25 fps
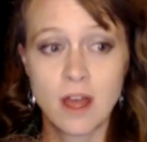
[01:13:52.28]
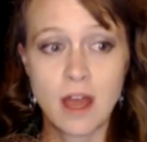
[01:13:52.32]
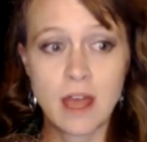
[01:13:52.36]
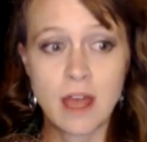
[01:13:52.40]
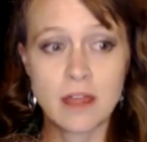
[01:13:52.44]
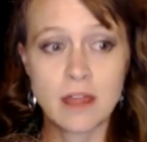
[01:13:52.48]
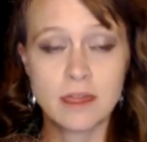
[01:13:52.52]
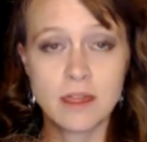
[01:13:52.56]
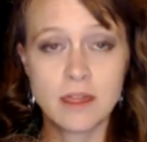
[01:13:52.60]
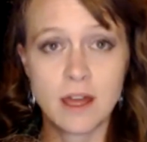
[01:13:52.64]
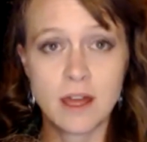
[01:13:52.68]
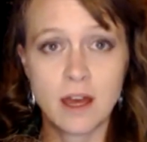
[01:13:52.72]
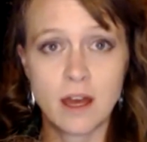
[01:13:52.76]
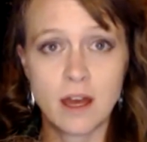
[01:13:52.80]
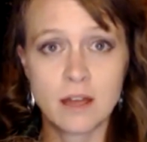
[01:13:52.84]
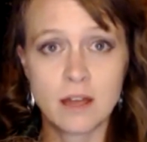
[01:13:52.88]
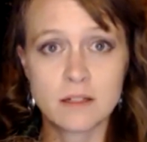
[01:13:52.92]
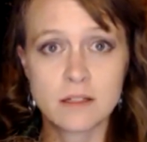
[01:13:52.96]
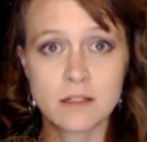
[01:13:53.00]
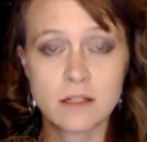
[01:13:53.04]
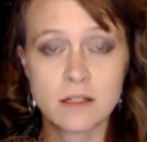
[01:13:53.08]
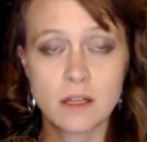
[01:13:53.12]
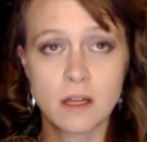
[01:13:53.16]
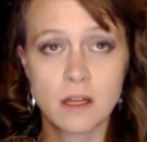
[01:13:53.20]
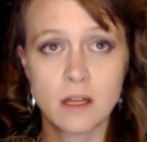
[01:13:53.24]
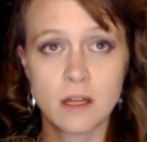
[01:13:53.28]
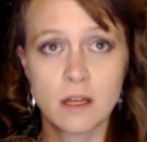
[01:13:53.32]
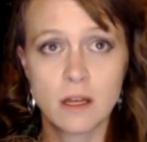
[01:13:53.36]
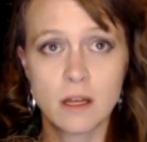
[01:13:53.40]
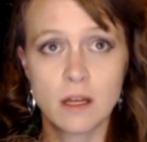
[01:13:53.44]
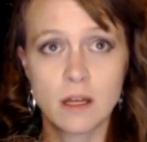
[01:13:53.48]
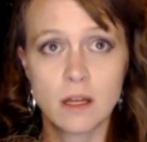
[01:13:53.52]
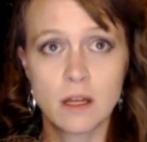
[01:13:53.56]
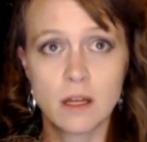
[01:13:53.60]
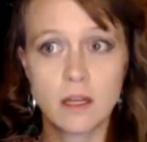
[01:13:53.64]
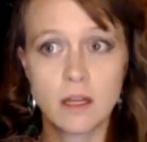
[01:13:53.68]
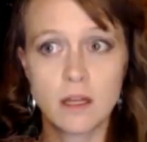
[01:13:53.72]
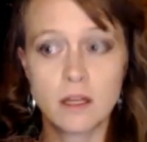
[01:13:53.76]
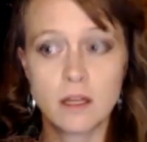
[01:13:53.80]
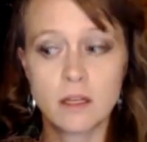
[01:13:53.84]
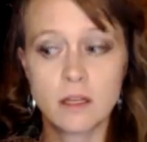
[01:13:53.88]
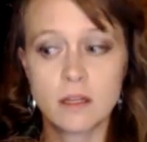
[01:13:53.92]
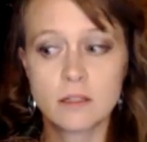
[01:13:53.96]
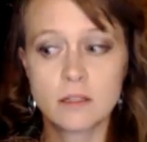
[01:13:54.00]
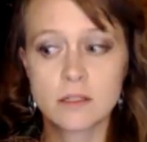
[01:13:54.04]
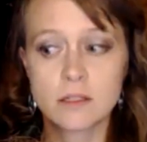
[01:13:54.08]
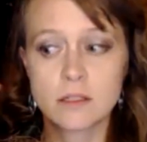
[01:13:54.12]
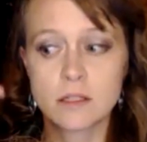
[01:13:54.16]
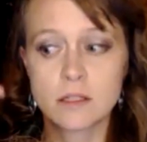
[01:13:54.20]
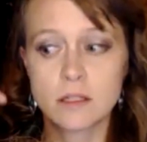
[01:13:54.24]
and that
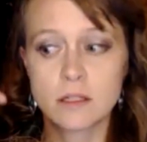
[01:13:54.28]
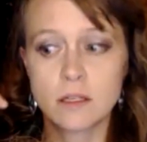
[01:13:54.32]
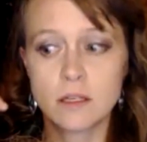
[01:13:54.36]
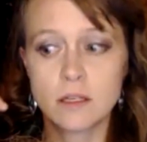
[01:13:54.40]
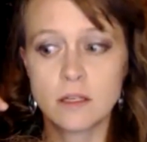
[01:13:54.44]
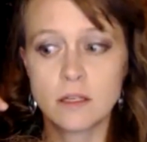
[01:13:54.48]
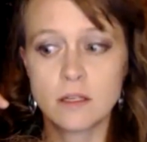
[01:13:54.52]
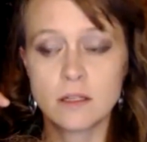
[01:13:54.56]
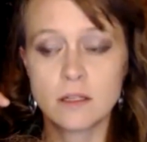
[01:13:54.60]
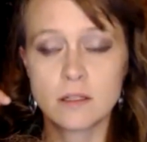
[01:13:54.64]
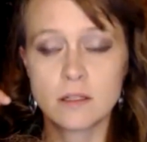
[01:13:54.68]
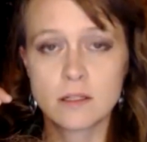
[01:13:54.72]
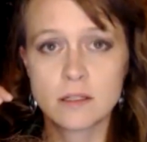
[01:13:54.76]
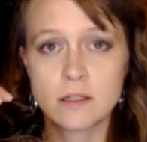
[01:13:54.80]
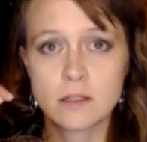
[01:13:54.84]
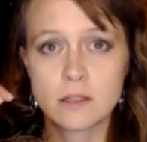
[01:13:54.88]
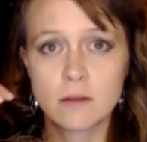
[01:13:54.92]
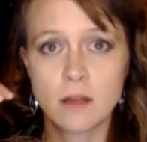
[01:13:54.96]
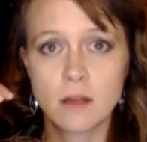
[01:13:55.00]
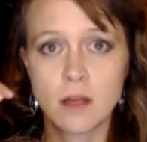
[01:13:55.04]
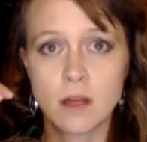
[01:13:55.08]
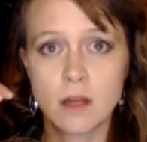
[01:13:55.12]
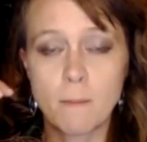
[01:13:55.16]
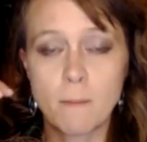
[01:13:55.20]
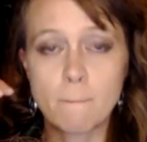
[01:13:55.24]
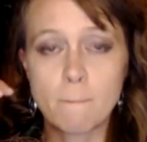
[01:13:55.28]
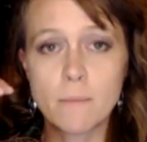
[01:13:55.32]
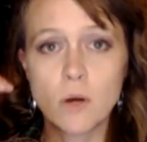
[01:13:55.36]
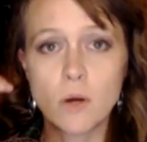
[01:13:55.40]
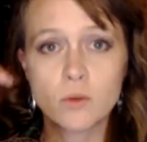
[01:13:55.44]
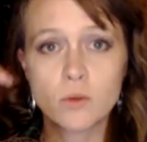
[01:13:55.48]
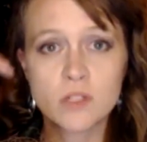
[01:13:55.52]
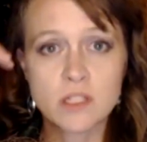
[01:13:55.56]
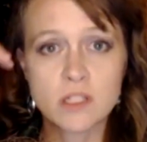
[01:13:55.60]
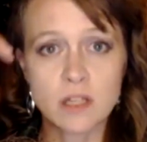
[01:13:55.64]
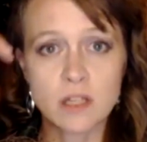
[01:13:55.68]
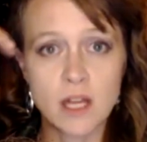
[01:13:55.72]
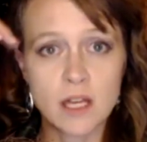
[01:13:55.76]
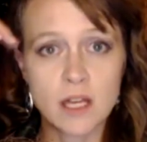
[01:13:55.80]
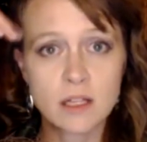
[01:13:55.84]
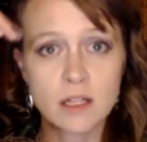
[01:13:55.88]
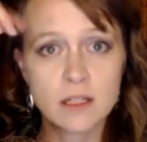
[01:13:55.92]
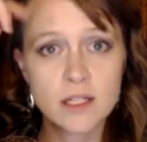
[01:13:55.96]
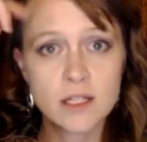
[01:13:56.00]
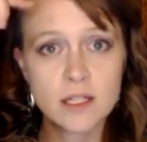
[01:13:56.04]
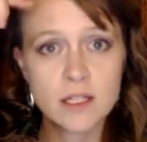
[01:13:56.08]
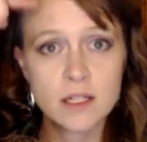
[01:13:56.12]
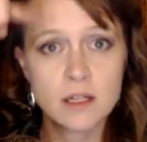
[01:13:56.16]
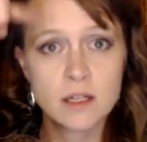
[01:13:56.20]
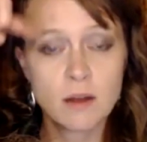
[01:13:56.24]
it is most
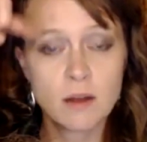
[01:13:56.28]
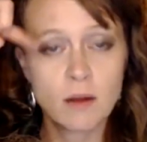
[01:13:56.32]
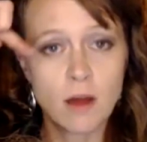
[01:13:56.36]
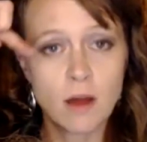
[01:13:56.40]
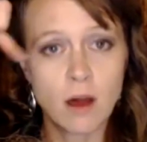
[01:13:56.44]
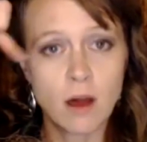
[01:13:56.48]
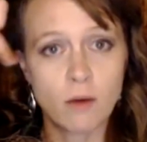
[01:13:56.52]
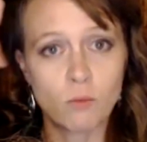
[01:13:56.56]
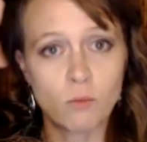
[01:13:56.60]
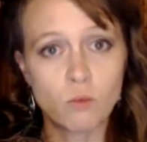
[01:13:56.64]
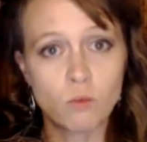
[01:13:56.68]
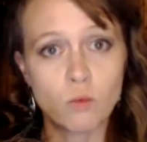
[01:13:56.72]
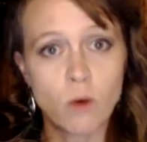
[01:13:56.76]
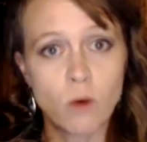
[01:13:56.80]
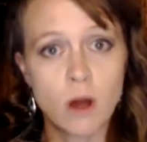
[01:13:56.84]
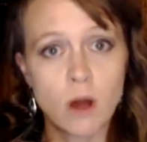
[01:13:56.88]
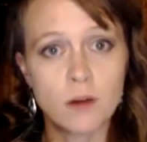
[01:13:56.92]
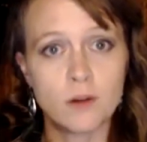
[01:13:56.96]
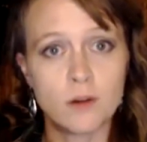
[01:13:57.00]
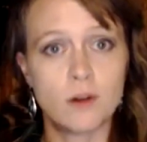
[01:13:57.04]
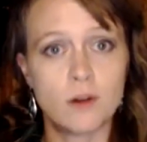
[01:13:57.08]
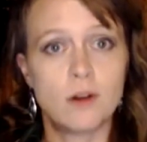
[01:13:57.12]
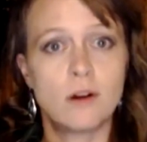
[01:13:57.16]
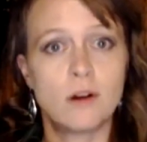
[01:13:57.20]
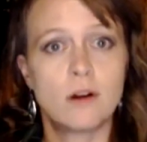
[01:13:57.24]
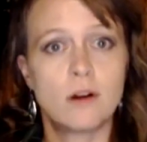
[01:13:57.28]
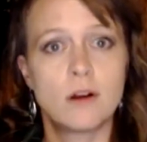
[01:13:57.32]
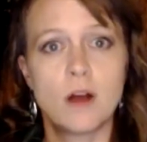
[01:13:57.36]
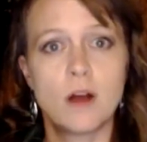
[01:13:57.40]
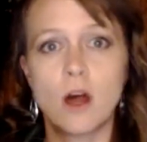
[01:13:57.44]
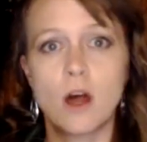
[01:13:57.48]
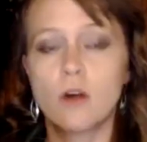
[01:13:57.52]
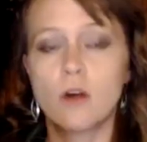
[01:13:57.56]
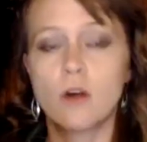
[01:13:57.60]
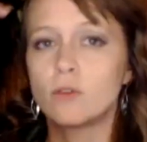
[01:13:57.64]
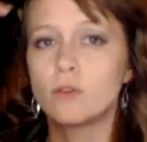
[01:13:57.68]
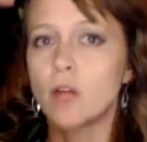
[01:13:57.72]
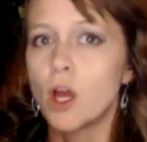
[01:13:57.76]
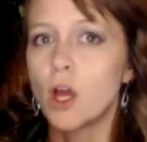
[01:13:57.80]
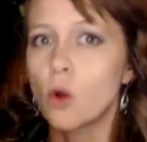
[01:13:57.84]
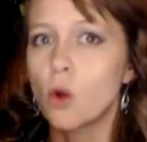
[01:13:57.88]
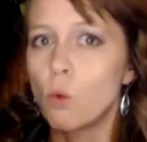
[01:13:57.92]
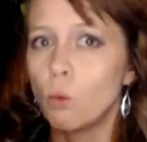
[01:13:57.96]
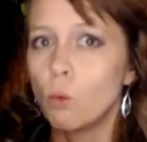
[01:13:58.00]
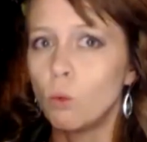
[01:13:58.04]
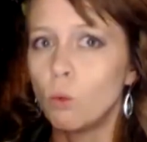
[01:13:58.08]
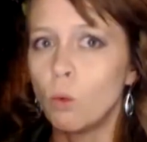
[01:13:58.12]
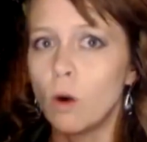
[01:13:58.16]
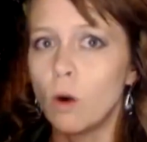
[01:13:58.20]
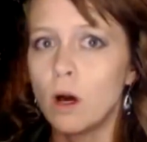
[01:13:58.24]
likely a runner of like
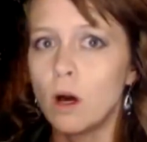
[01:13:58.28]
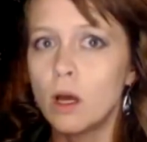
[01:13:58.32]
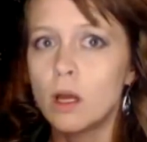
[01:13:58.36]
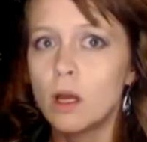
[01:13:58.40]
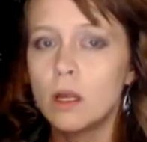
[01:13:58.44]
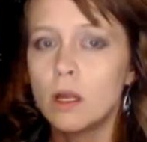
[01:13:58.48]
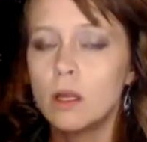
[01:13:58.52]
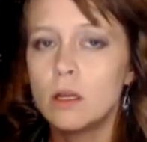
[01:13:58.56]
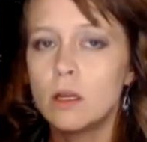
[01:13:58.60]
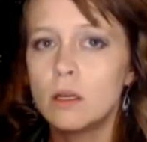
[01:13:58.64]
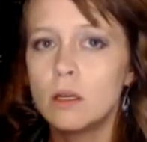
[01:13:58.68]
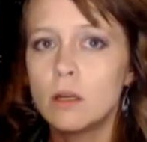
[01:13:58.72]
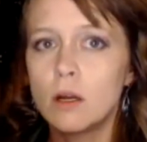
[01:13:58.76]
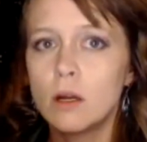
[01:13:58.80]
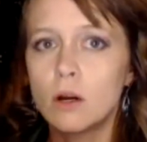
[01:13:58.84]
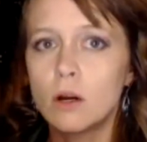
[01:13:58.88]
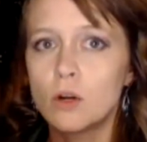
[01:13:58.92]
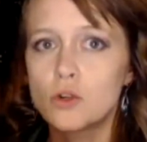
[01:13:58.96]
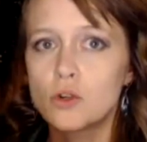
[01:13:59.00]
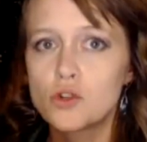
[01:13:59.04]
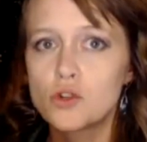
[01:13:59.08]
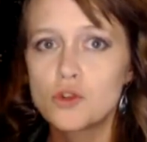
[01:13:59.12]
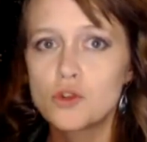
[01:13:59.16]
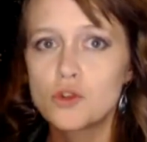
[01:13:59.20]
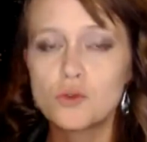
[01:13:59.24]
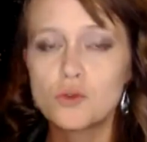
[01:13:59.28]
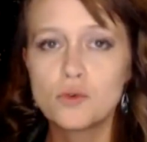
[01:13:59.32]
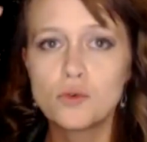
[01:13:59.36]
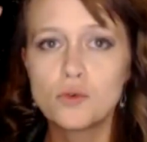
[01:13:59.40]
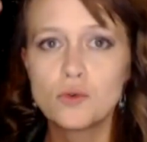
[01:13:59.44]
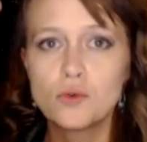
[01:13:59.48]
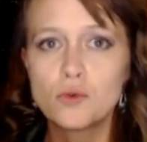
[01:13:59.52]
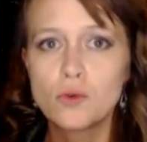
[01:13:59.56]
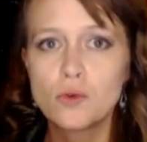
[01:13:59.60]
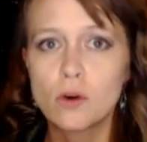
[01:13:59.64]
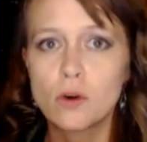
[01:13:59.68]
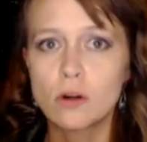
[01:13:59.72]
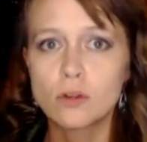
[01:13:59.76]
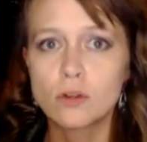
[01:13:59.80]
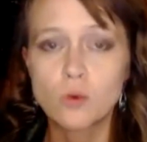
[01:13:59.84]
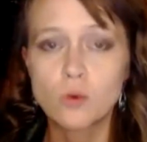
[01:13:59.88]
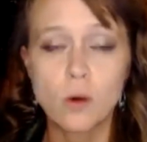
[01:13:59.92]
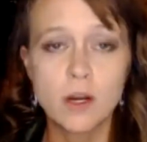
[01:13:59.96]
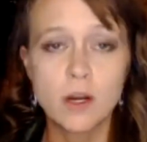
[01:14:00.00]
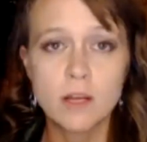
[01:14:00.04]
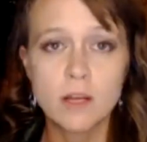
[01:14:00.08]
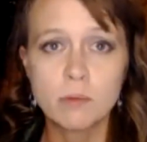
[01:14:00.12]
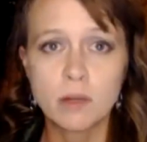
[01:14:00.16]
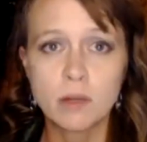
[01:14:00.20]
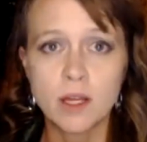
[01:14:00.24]
1 or 2 or
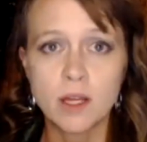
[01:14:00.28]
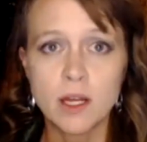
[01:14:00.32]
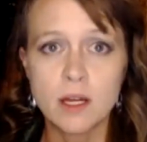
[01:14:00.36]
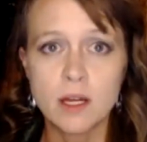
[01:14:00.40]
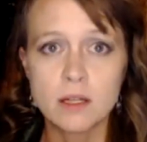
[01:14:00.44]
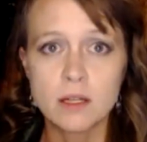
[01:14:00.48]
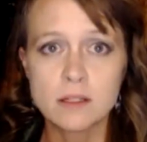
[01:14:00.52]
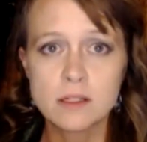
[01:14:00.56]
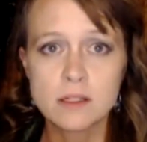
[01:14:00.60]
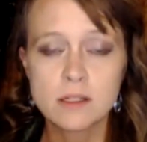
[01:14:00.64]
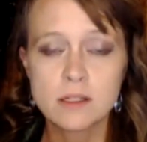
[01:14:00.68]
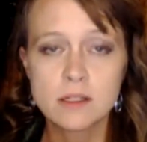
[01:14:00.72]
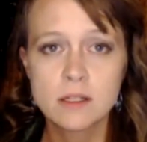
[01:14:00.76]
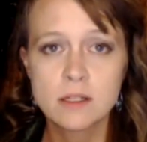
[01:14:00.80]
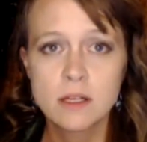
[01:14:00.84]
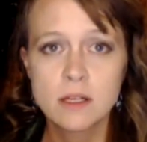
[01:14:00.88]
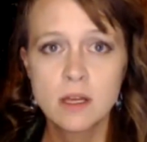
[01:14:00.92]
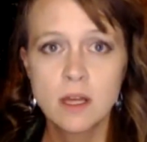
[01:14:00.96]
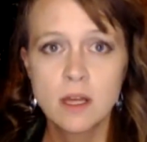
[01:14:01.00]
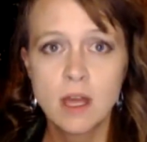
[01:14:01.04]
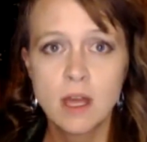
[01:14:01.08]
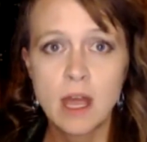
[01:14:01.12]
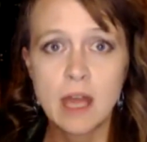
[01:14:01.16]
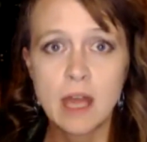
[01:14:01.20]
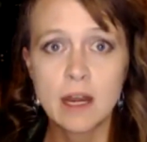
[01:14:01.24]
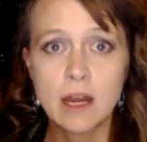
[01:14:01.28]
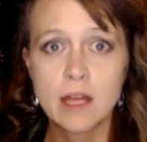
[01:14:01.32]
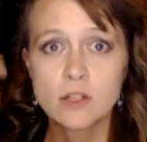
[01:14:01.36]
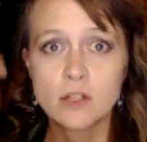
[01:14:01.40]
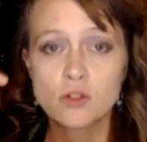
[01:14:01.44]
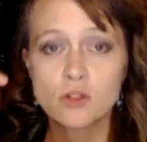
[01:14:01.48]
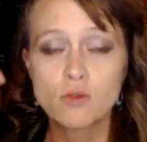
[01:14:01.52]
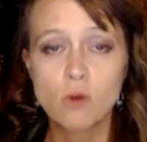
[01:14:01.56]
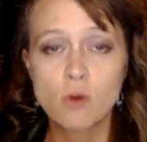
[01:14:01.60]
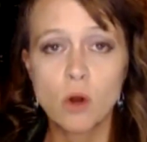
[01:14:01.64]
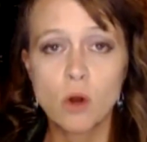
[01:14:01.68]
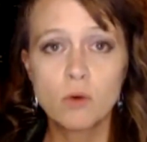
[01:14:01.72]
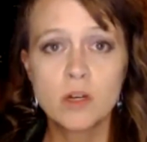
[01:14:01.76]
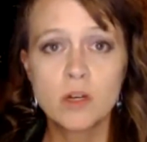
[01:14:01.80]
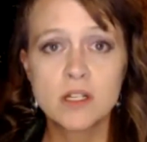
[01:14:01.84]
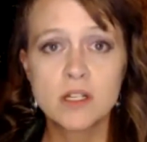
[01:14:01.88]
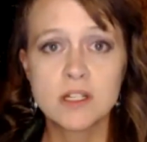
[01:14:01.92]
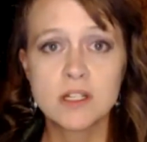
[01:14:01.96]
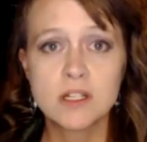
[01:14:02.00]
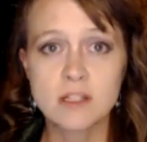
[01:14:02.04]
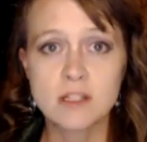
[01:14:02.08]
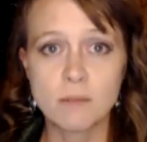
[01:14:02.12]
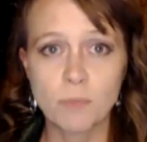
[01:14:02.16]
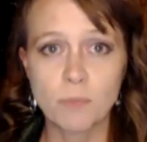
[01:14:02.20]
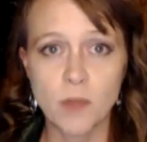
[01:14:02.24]
20 plants and has grown into
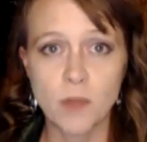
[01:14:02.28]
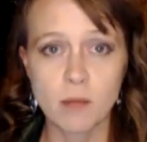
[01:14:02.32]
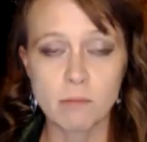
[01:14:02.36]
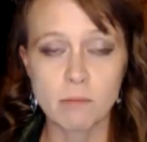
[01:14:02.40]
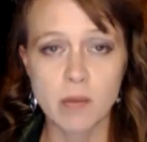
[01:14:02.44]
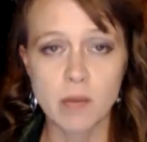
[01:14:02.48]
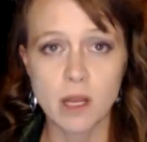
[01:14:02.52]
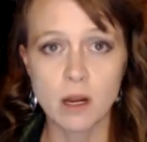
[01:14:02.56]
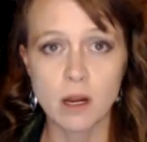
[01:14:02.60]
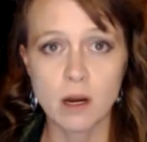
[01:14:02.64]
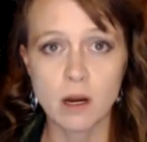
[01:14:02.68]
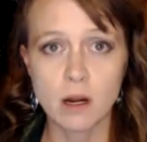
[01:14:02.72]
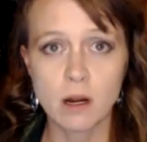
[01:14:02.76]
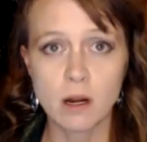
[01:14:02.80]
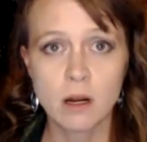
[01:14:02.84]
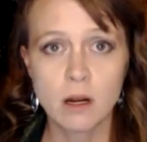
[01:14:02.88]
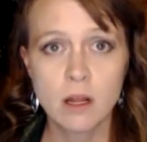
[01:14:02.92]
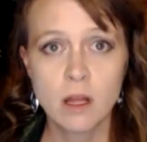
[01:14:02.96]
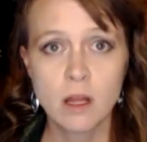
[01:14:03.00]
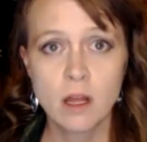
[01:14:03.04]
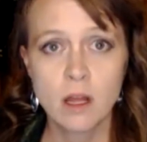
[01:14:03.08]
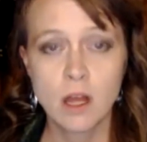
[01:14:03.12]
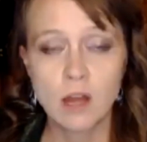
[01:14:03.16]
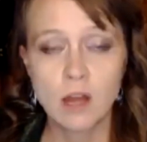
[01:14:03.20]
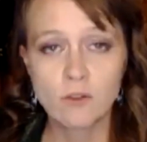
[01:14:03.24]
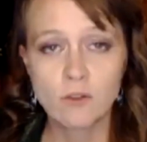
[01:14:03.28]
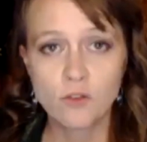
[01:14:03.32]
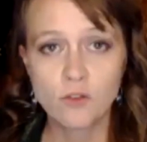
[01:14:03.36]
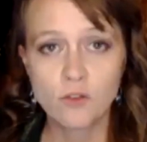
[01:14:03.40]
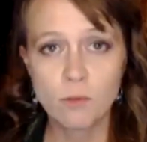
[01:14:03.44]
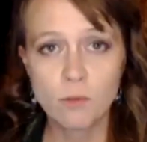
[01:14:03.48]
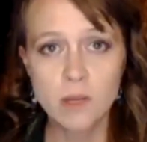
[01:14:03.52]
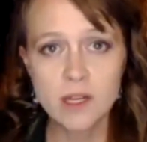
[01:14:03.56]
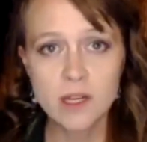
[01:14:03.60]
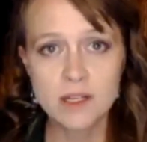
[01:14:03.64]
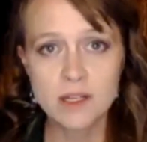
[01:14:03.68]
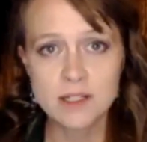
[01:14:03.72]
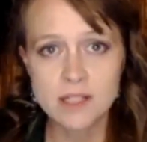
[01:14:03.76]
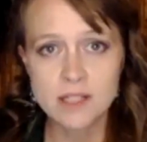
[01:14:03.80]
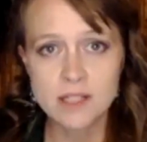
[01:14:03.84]
something bigger. And for me to